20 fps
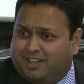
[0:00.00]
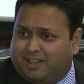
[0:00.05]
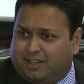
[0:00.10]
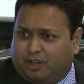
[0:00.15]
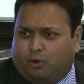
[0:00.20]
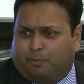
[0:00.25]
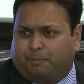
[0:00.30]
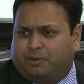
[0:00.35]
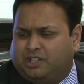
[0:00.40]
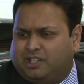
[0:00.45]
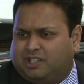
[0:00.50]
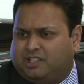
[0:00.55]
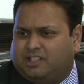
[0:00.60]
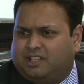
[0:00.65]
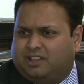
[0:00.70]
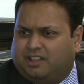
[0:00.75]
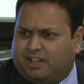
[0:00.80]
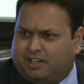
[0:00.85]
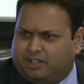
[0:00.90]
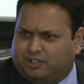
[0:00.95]
or
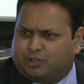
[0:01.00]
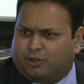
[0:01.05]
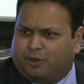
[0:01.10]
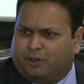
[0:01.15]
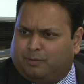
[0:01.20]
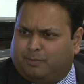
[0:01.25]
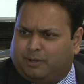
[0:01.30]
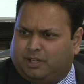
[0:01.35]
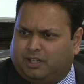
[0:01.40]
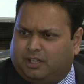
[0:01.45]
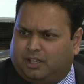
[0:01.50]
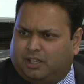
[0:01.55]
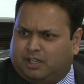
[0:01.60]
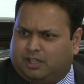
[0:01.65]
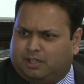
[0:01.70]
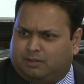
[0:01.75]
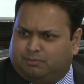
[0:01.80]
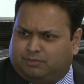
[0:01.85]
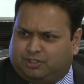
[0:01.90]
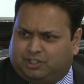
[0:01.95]
predicting that it's going to be
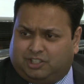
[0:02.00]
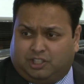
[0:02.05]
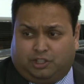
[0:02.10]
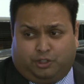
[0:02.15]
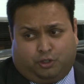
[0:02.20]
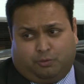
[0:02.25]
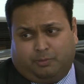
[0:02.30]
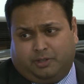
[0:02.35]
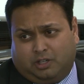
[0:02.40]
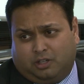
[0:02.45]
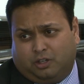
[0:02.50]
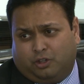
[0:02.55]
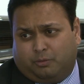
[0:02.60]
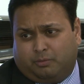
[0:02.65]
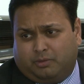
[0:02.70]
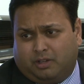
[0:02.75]
still doom and gloom.